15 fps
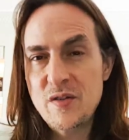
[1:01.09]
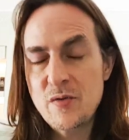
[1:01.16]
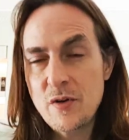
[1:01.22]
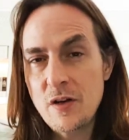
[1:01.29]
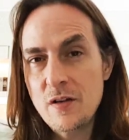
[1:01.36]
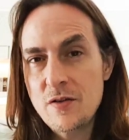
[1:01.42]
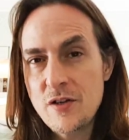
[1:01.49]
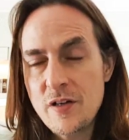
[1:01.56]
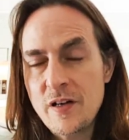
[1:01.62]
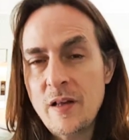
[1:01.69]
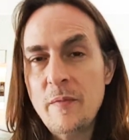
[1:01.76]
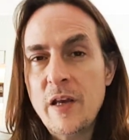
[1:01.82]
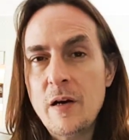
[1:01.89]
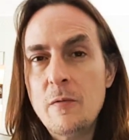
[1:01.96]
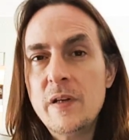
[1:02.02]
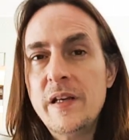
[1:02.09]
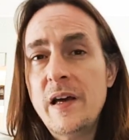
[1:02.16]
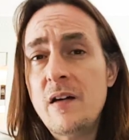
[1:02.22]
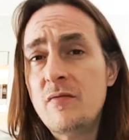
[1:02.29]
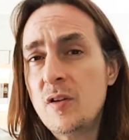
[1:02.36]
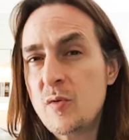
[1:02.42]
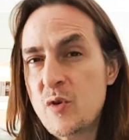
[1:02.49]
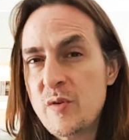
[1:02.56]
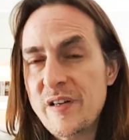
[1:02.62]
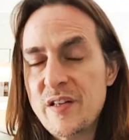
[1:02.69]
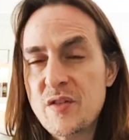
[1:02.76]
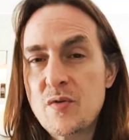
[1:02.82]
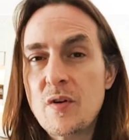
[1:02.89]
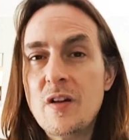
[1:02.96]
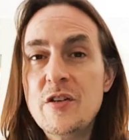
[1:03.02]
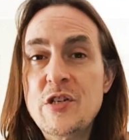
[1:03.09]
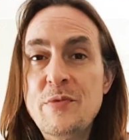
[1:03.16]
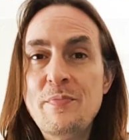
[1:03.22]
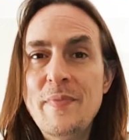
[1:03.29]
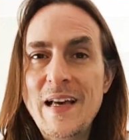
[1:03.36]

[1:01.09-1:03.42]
astrologer and I'm here with the evolutionary astrology